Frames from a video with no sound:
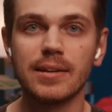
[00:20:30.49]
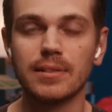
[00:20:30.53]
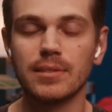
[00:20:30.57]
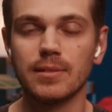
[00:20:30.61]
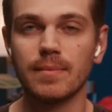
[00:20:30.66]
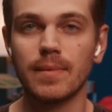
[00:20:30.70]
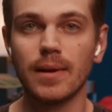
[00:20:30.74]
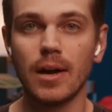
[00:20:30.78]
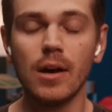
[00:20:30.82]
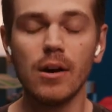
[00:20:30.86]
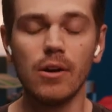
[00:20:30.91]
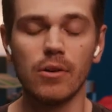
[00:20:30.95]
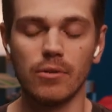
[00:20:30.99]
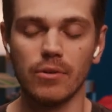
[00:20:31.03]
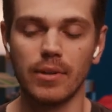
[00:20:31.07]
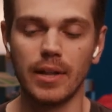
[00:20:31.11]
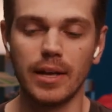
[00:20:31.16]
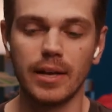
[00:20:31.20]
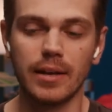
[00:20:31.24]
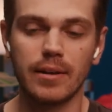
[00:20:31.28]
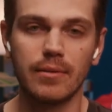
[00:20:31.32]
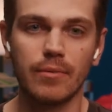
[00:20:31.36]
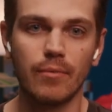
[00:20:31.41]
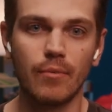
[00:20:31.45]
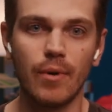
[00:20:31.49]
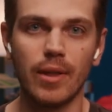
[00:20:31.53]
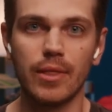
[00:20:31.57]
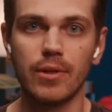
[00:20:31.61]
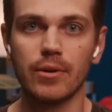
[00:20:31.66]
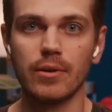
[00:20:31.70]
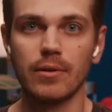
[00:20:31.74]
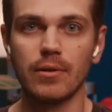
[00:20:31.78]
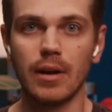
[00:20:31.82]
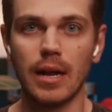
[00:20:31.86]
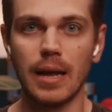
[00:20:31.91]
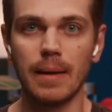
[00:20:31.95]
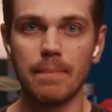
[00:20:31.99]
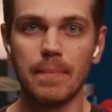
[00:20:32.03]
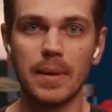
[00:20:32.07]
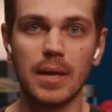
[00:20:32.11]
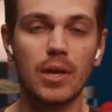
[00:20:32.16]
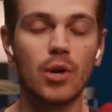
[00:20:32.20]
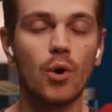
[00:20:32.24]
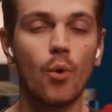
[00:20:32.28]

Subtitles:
and so I'm like, oh, like whether it be